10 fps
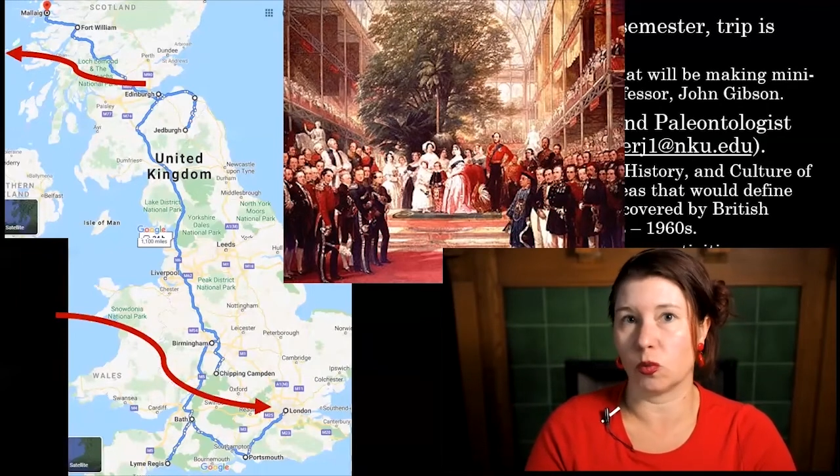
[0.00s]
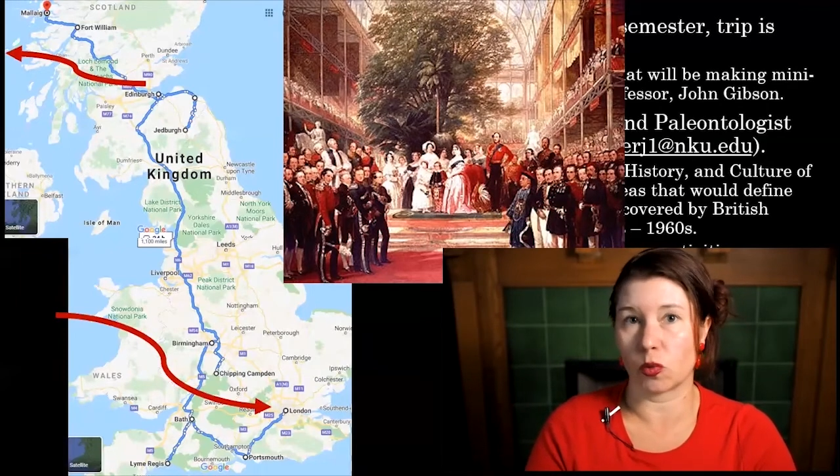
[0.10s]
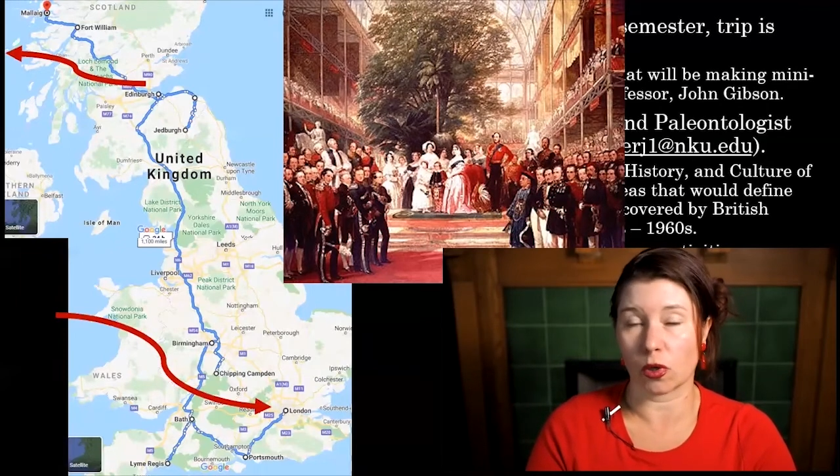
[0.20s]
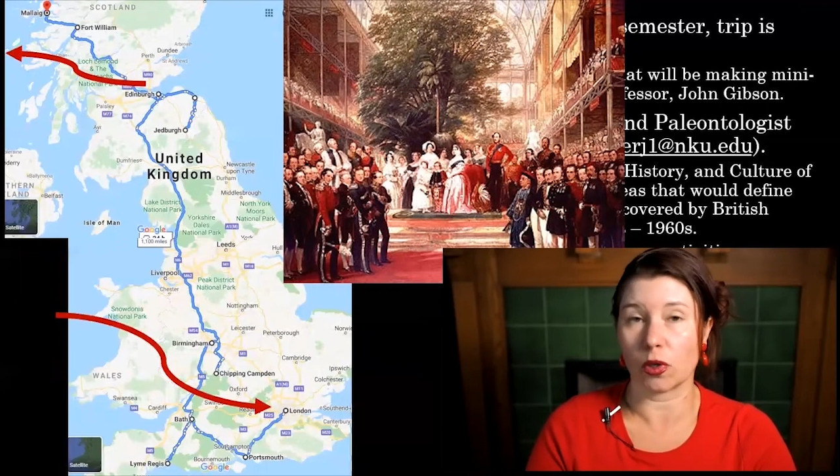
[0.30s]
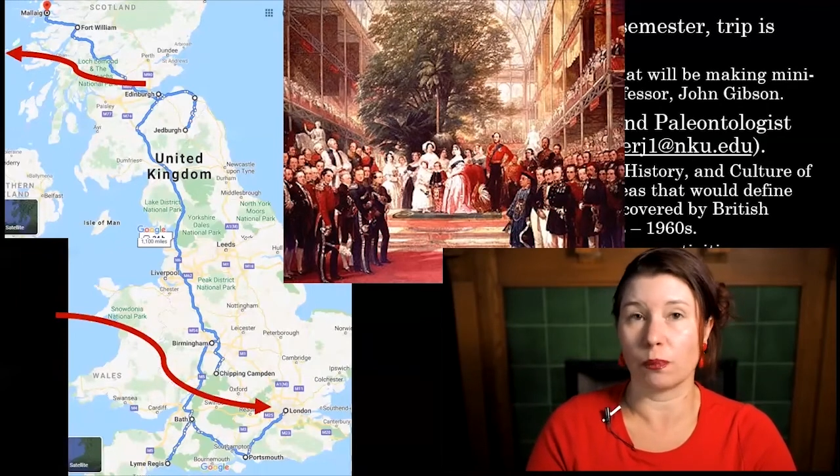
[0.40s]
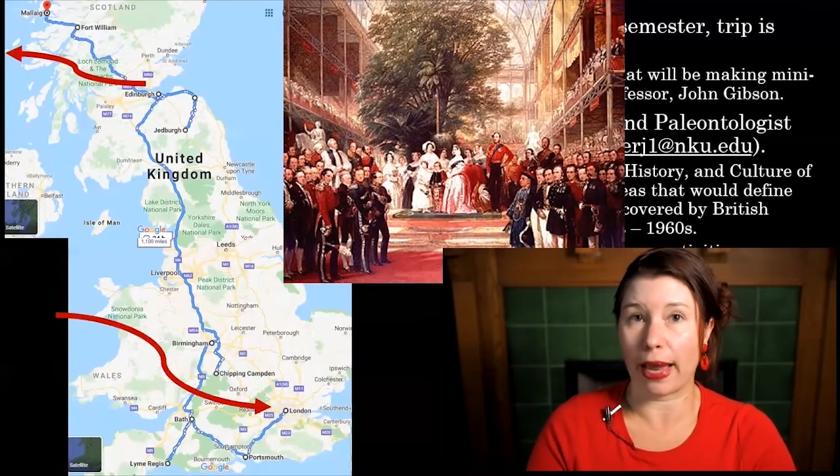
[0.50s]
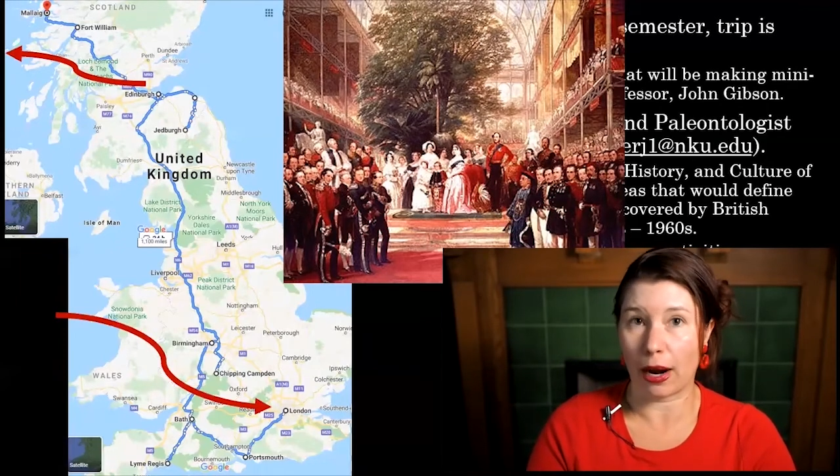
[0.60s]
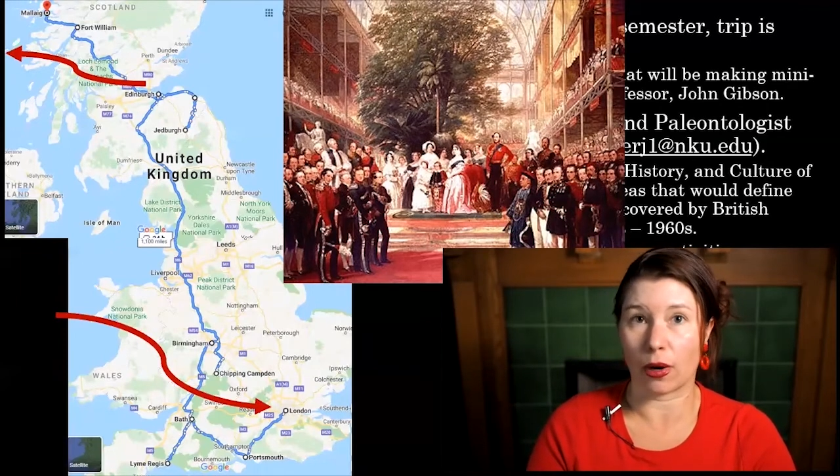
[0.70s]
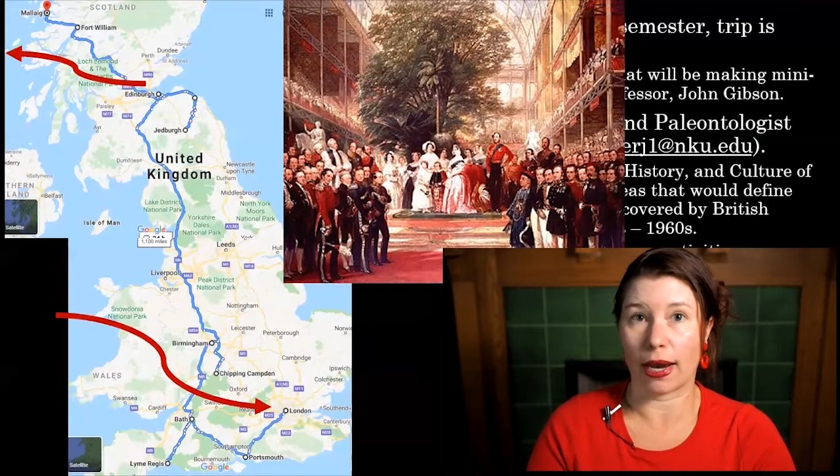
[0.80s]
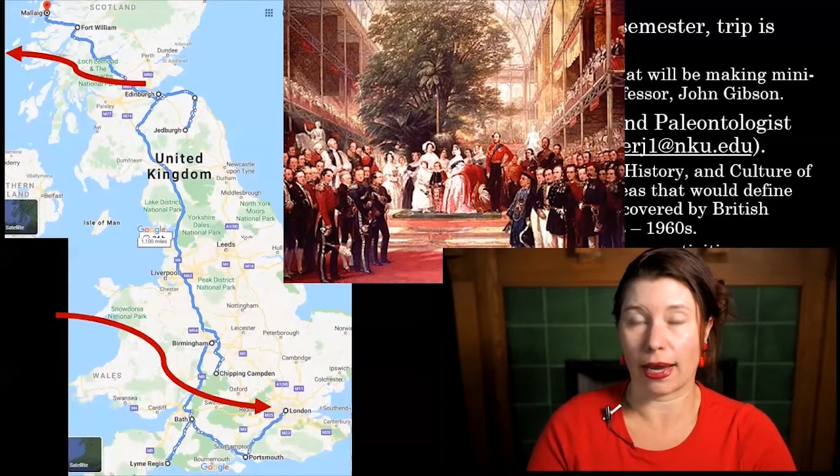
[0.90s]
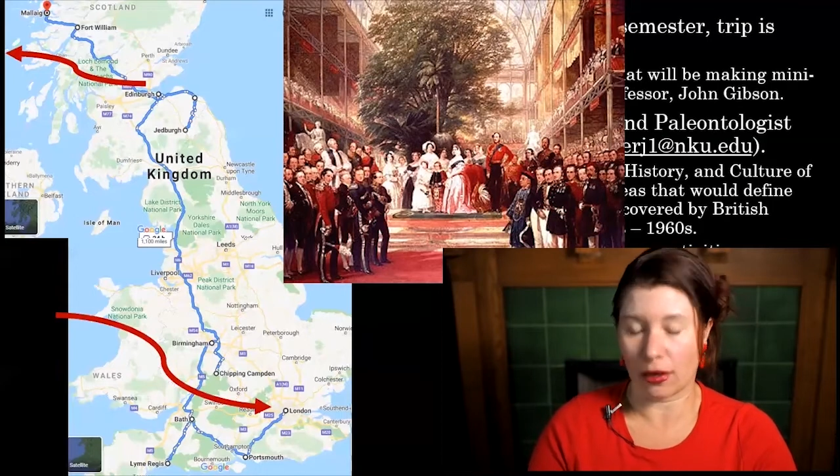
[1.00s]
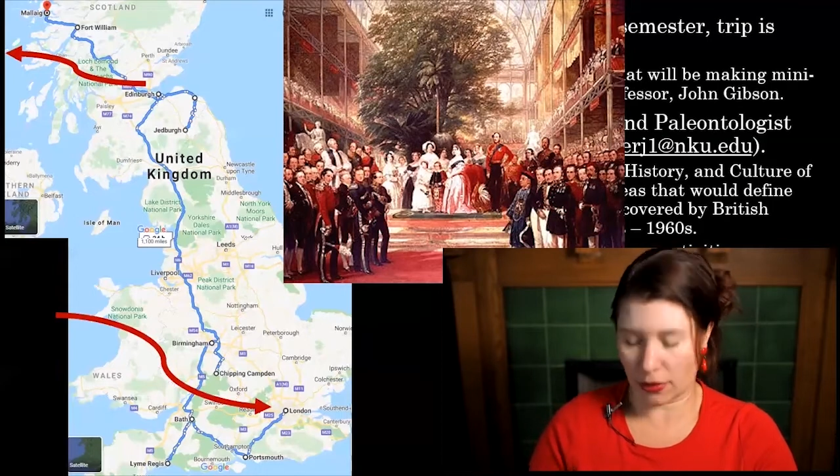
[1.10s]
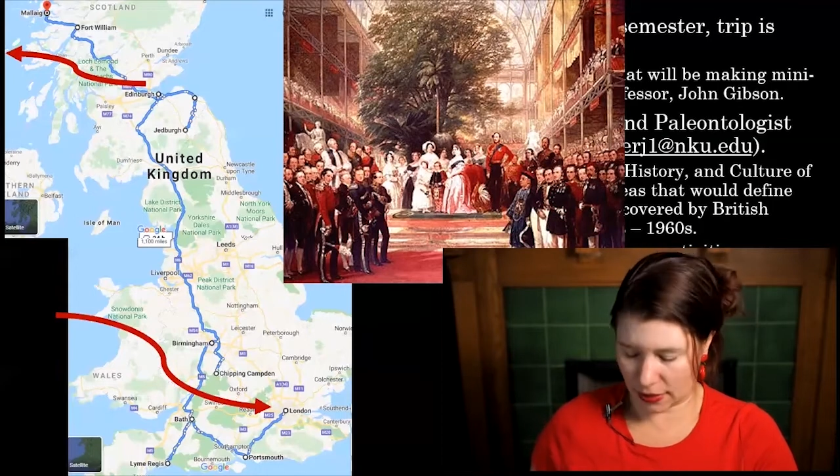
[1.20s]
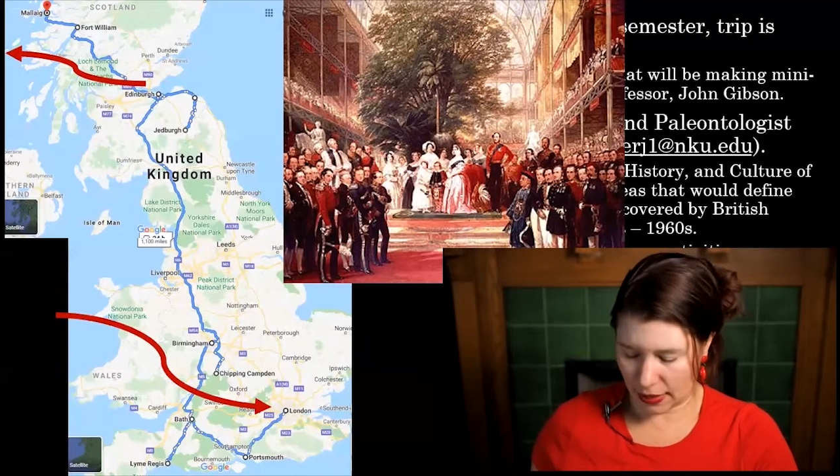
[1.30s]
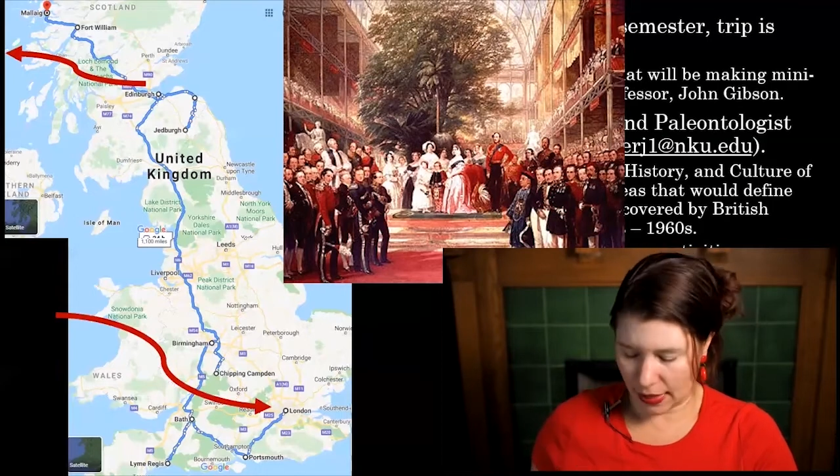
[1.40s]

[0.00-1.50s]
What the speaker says: world powerhouse.